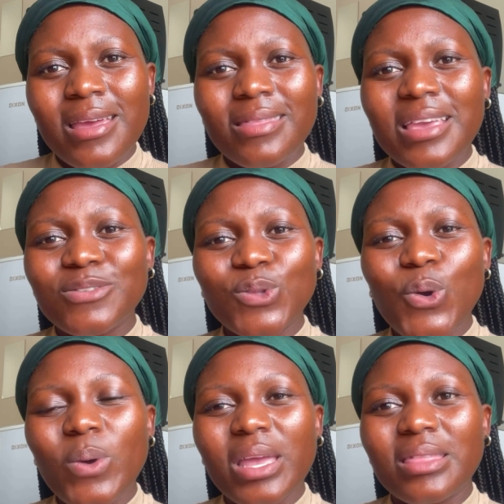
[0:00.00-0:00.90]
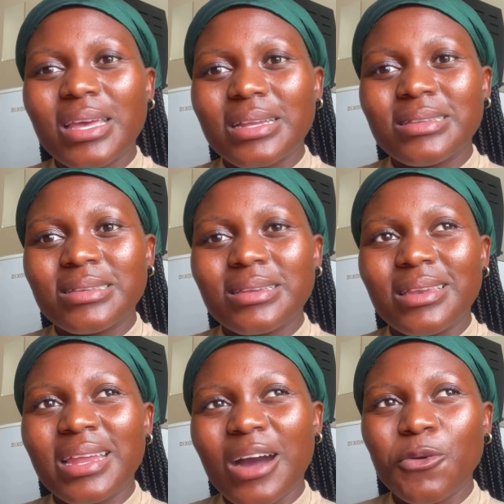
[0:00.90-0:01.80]
There's no way that
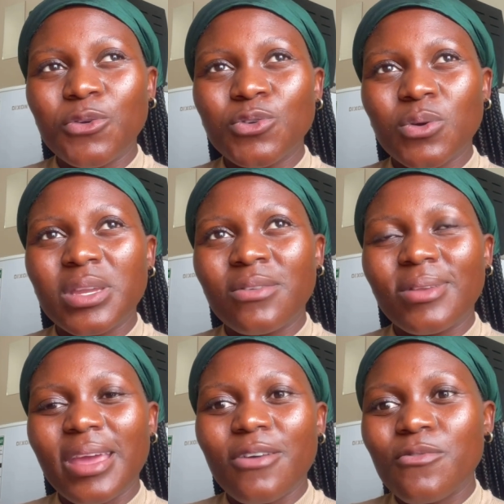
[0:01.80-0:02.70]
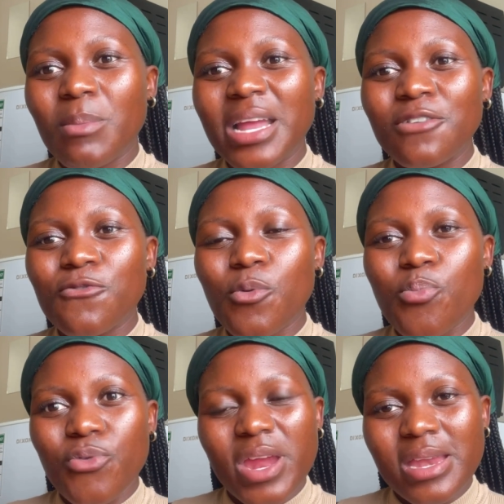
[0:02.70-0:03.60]
now you don't even have money for
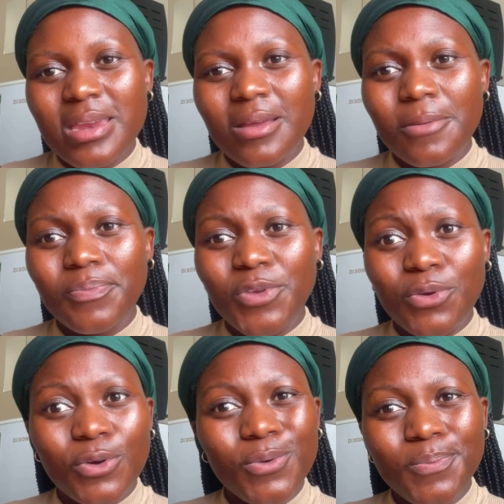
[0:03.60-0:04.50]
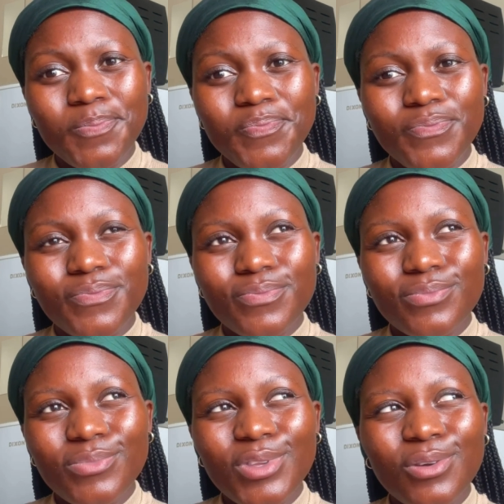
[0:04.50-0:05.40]
bread, you know?
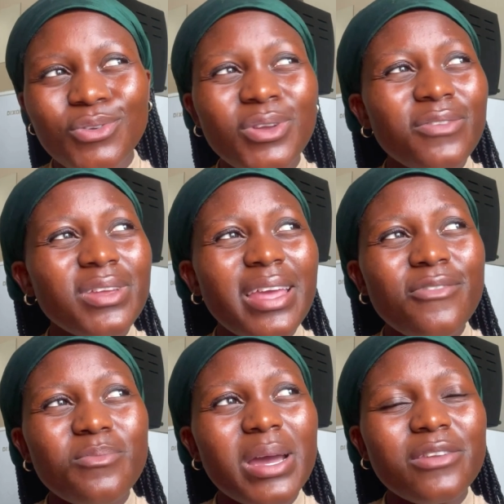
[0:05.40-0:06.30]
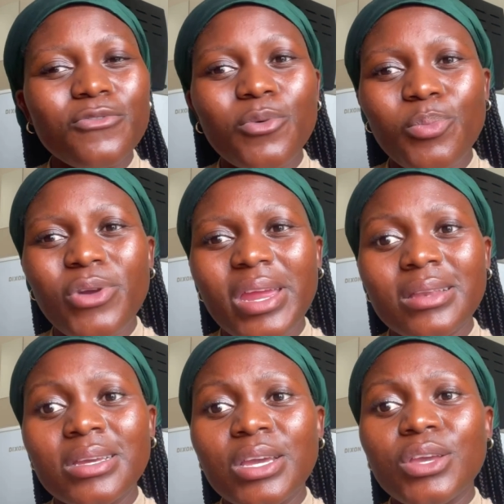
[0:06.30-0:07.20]
don't even have money for
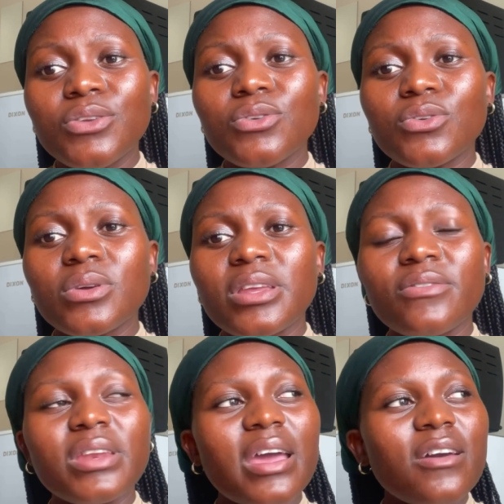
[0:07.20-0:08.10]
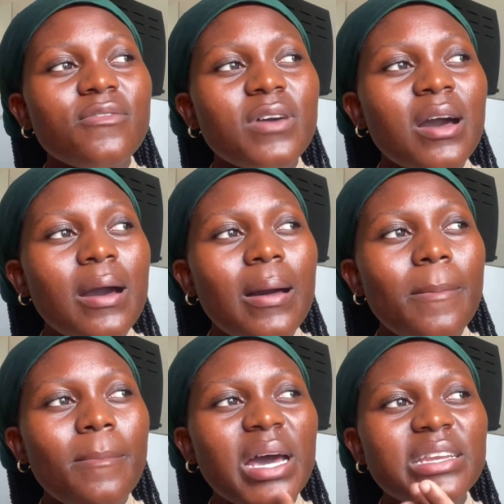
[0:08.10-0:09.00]
bread, you don't even have
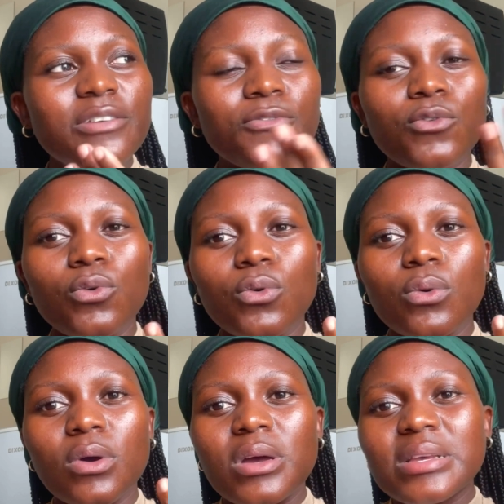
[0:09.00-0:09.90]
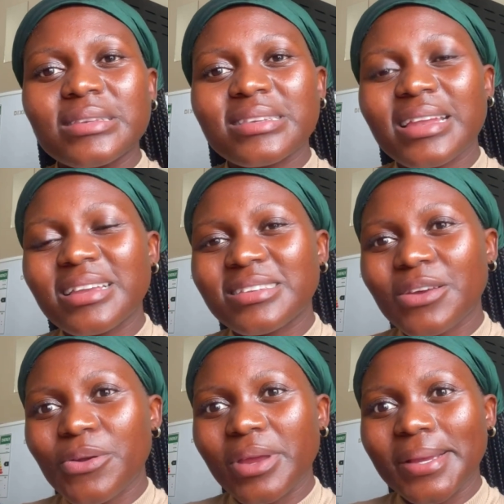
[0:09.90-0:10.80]
money for
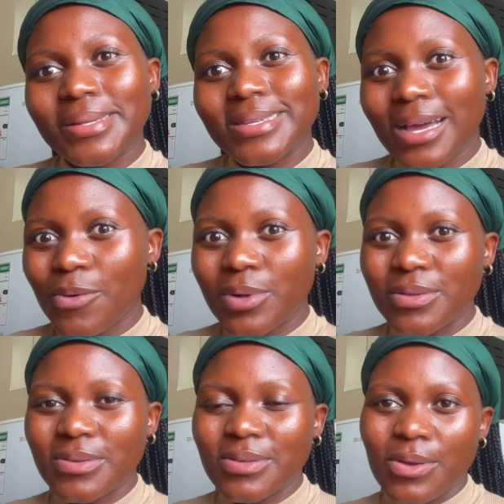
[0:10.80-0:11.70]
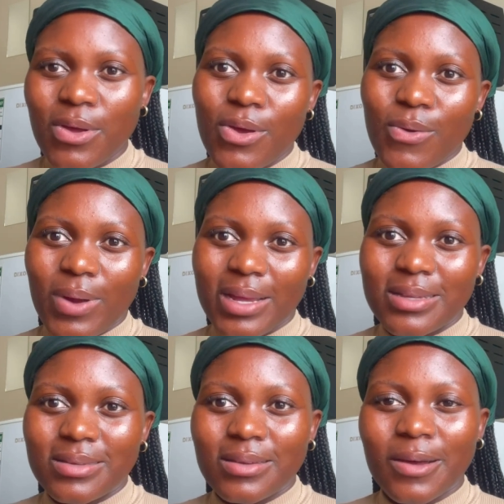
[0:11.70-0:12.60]
sanitary towels, right?